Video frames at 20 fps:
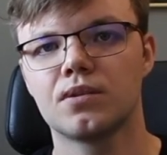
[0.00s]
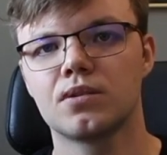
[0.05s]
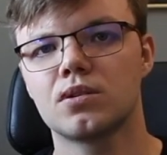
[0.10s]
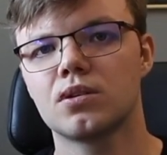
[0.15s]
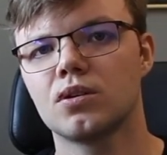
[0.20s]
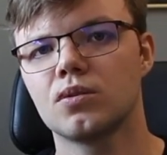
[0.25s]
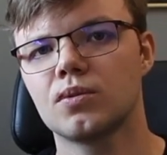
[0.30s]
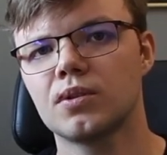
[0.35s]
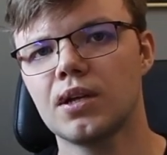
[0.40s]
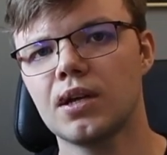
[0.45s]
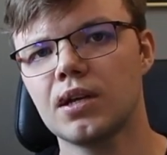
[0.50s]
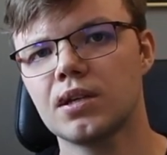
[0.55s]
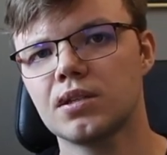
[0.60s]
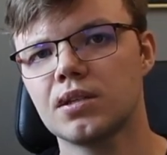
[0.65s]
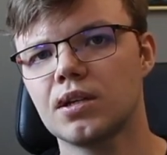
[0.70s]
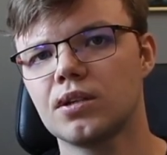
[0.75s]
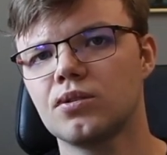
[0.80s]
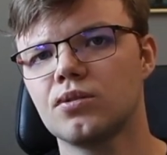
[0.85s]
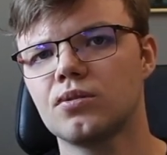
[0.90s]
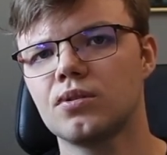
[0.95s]
So
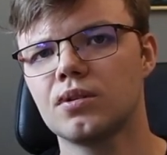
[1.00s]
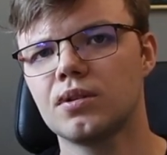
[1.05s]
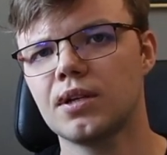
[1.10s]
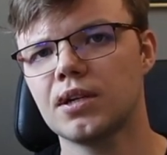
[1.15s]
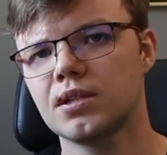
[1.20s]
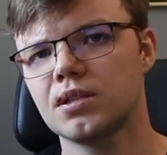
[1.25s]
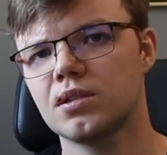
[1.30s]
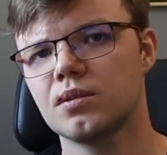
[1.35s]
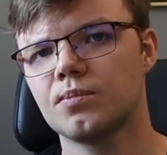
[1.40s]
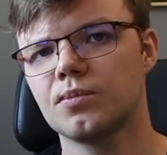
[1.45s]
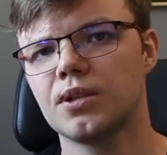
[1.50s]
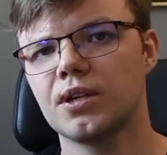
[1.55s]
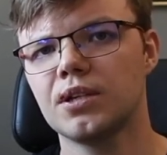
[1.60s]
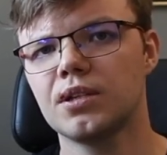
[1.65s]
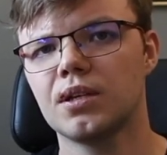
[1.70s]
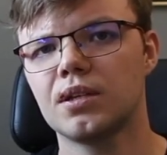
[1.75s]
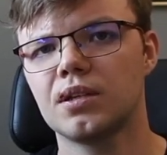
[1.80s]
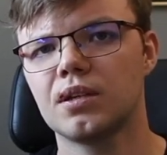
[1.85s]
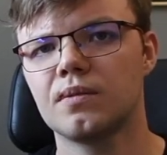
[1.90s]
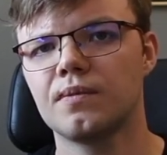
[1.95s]
tests that utilize
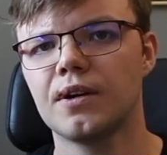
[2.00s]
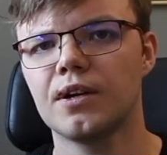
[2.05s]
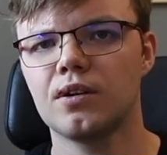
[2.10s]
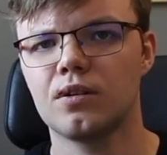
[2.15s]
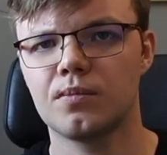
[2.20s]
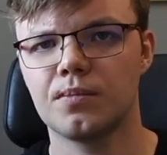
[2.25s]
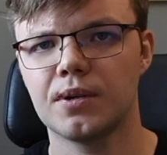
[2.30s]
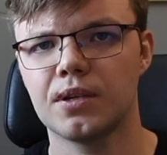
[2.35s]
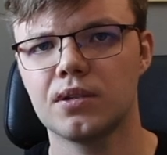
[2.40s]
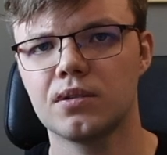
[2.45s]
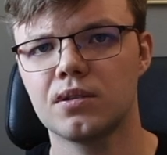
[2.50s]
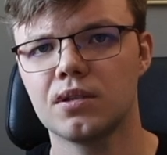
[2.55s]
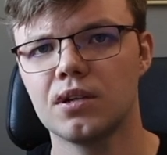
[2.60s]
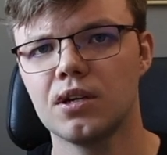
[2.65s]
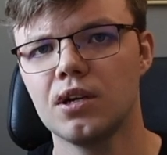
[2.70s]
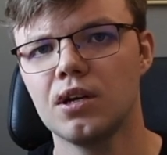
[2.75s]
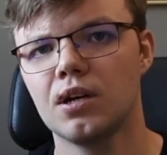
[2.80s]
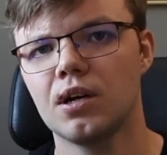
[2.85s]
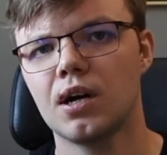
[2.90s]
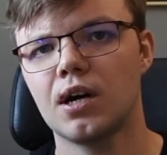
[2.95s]
simulated environments
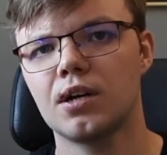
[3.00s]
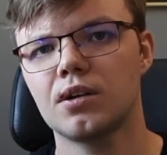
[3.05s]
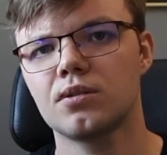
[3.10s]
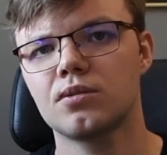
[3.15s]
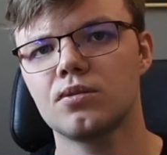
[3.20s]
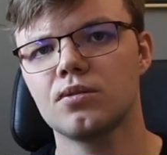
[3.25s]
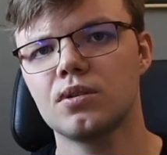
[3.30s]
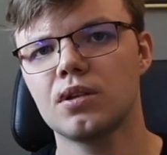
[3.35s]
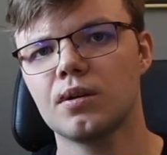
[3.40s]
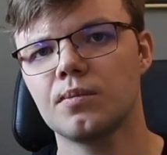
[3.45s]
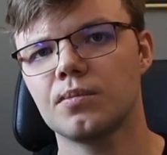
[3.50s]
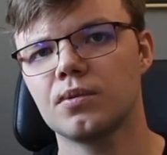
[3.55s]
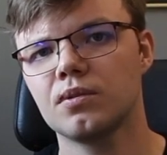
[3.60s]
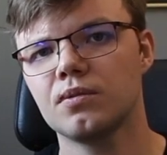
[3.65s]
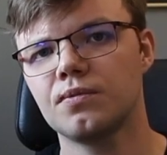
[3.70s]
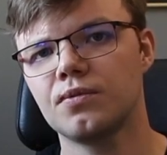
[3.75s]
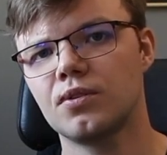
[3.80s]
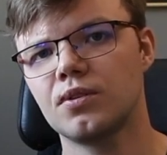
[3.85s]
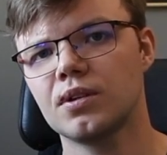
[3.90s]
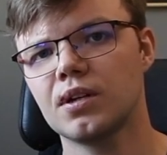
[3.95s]
are
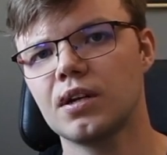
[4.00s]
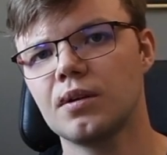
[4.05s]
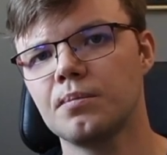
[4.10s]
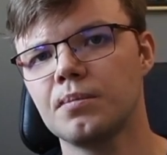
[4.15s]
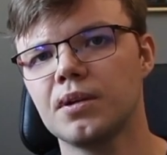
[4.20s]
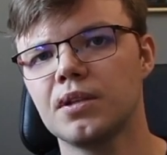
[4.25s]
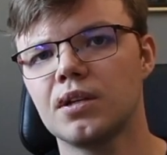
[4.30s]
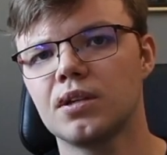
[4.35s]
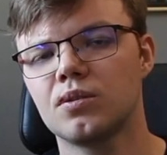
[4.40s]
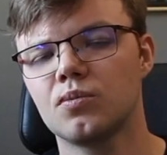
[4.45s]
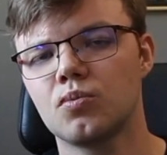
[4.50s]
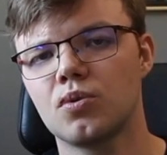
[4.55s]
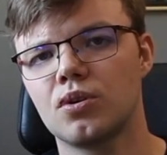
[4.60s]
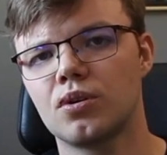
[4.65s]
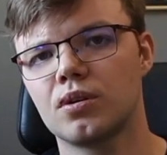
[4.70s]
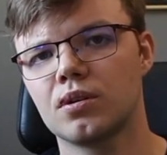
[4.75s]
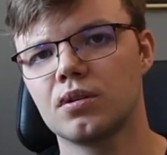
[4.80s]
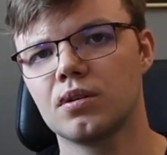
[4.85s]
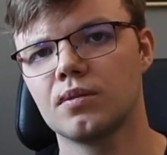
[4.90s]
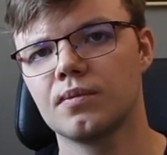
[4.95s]
suitable for the embedded
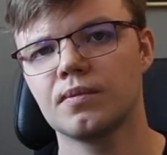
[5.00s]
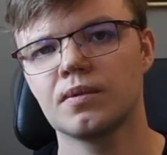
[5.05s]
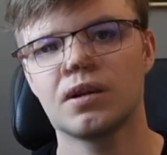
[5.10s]
world.